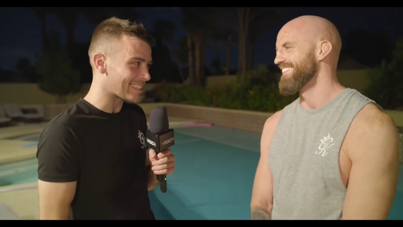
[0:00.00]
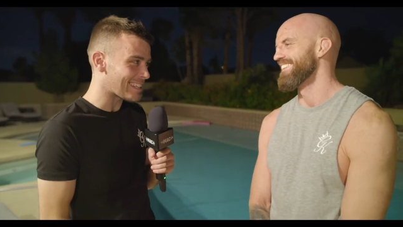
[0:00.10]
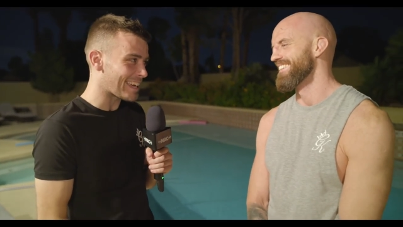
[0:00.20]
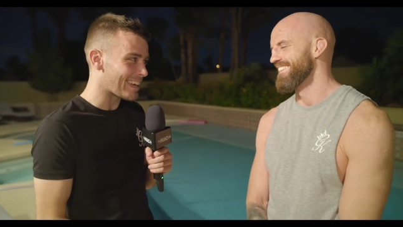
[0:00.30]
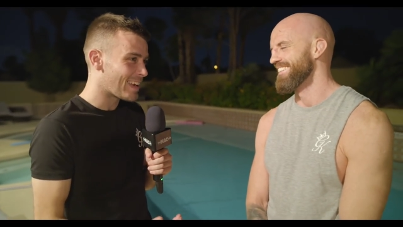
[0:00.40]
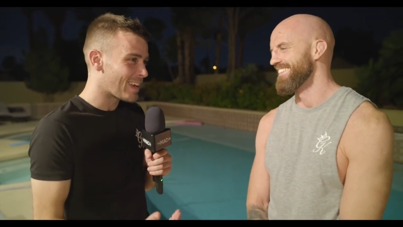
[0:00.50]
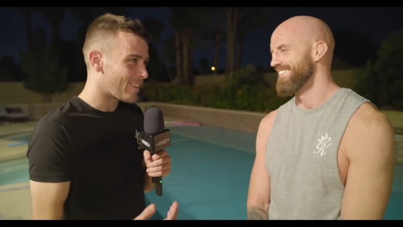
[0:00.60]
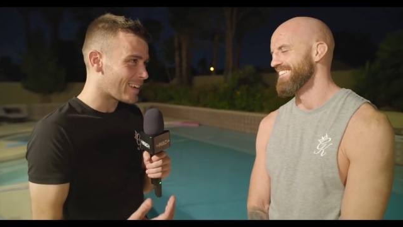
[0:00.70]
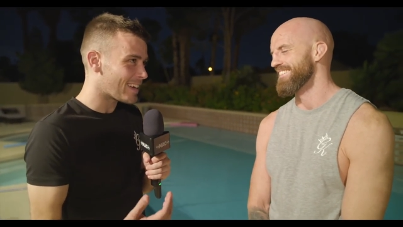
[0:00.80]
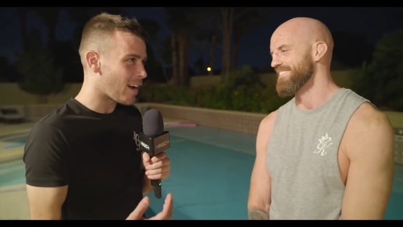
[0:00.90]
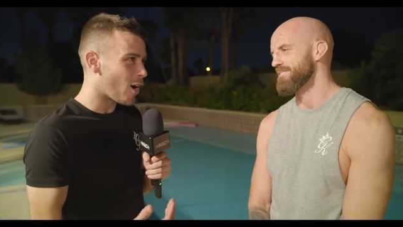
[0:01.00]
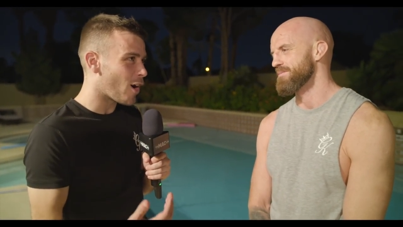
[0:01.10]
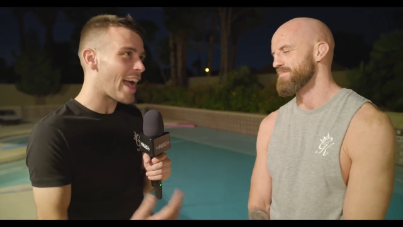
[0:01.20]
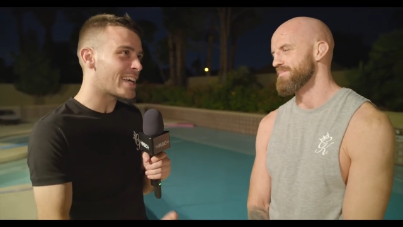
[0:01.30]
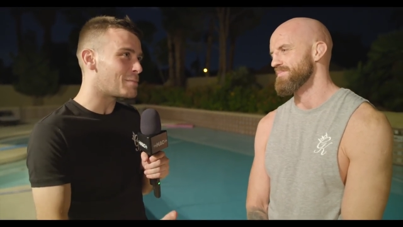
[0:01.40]
Speaker 1: Is like,
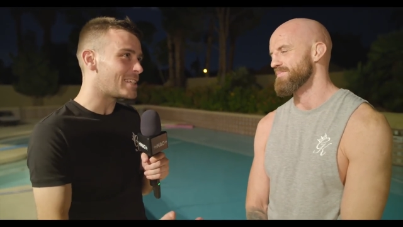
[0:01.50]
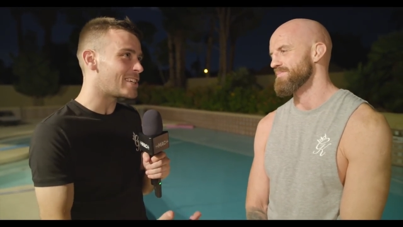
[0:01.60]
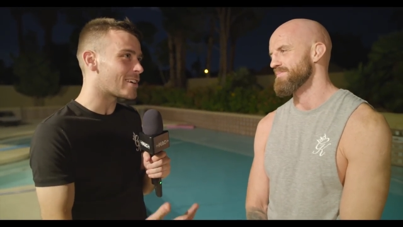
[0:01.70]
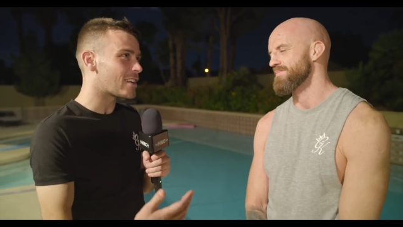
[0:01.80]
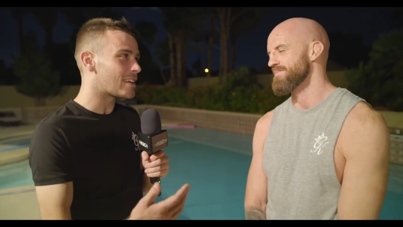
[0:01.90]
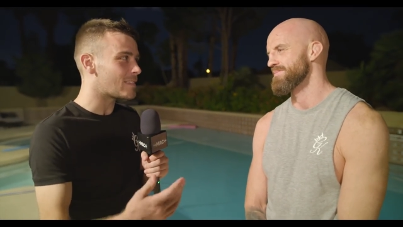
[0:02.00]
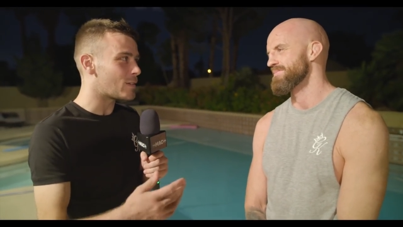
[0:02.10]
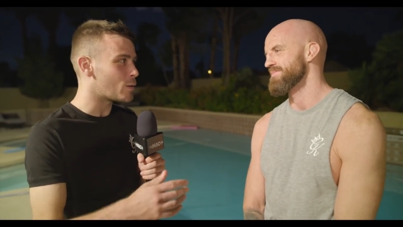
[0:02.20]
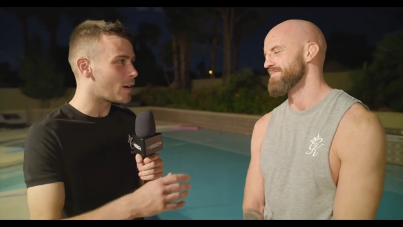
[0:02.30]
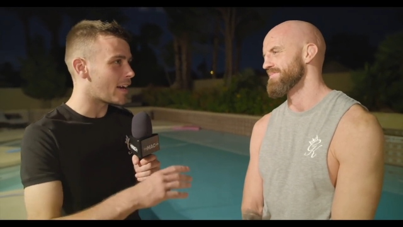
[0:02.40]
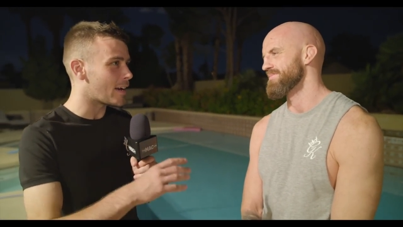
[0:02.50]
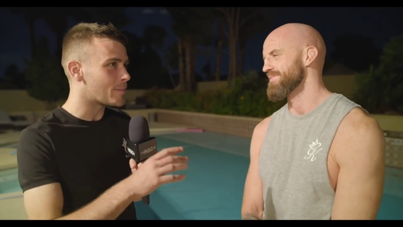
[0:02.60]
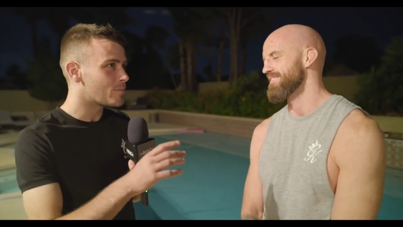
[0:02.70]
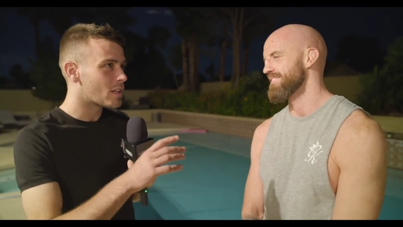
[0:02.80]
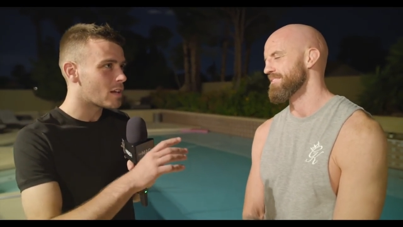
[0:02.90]
oh, SBG are gonna do a